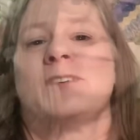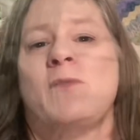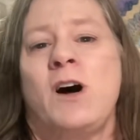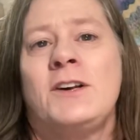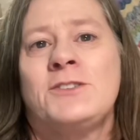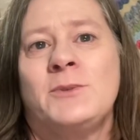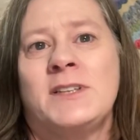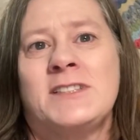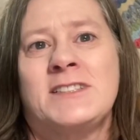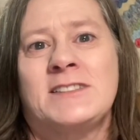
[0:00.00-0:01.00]
Also
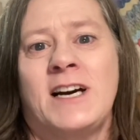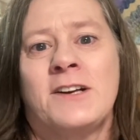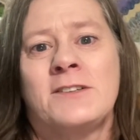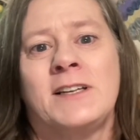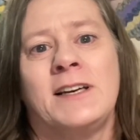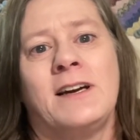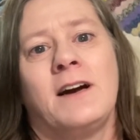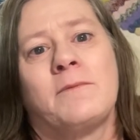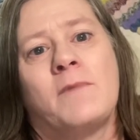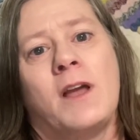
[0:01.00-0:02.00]
on this Saturday,
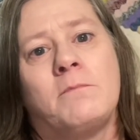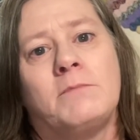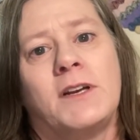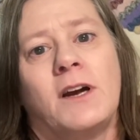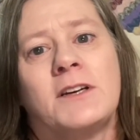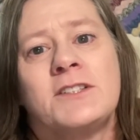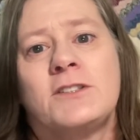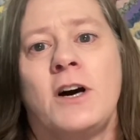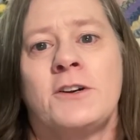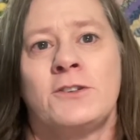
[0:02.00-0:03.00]
my youngest
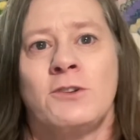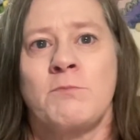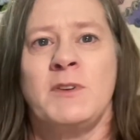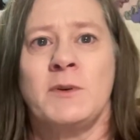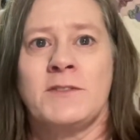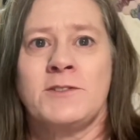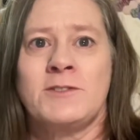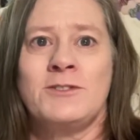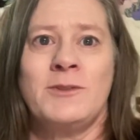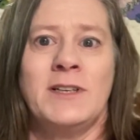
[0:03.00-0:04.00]
daughter took me with her
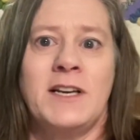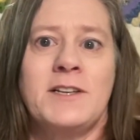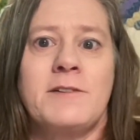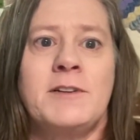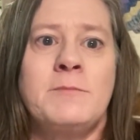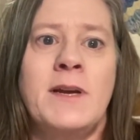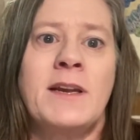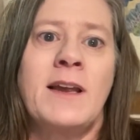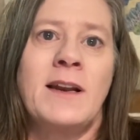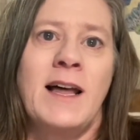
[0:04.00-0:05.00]
to an ice cream
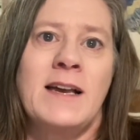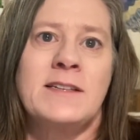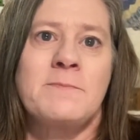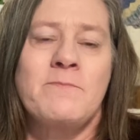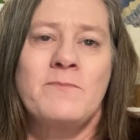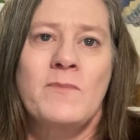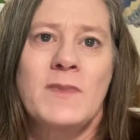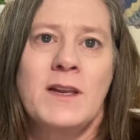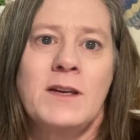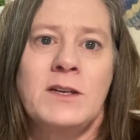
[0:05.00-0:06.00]
making class.
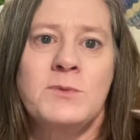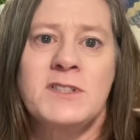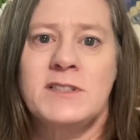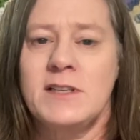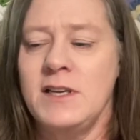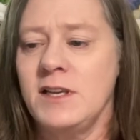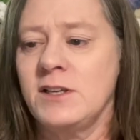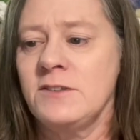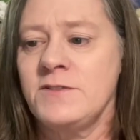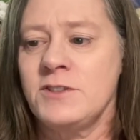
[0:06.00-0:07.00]
It was a
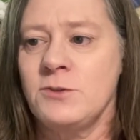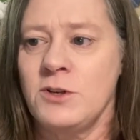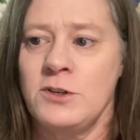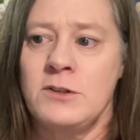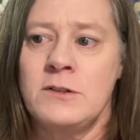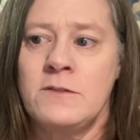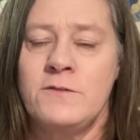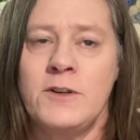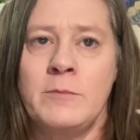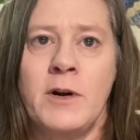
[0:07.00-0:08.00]
gift to her
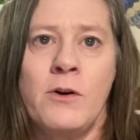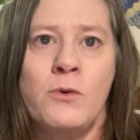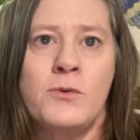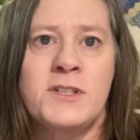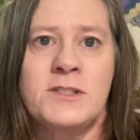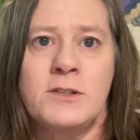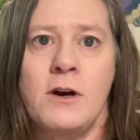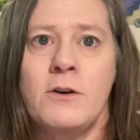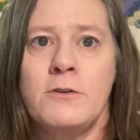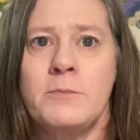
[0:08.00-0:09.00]
from her oldest
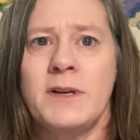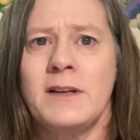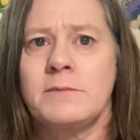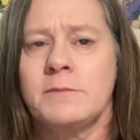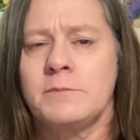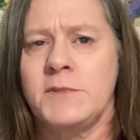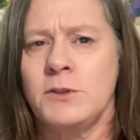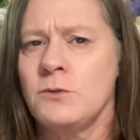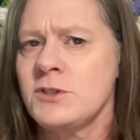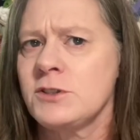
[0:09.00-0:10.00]
daughter, but the
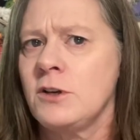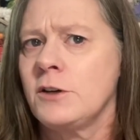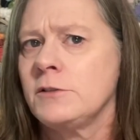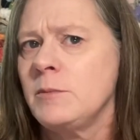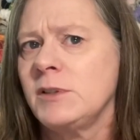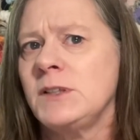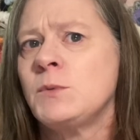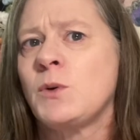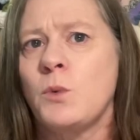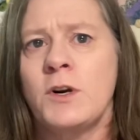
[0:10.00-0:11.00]
oldest daughter, I believe,
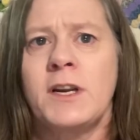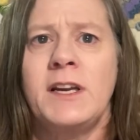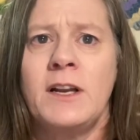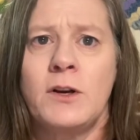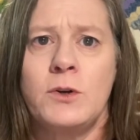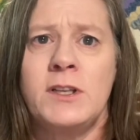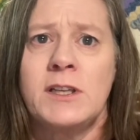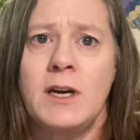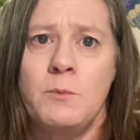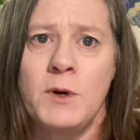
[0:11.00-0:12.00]
was working and couldn't
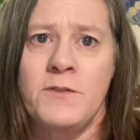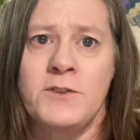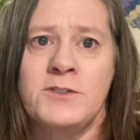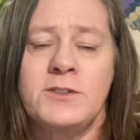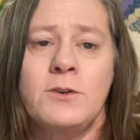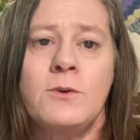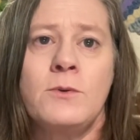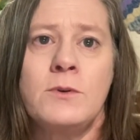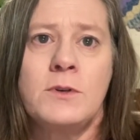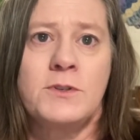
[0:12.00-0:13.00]
come with her,
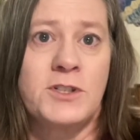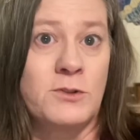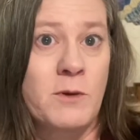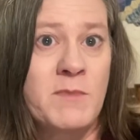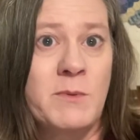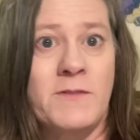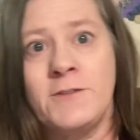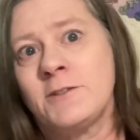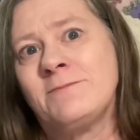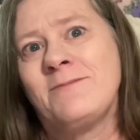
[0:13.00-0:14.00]
so she took me with her.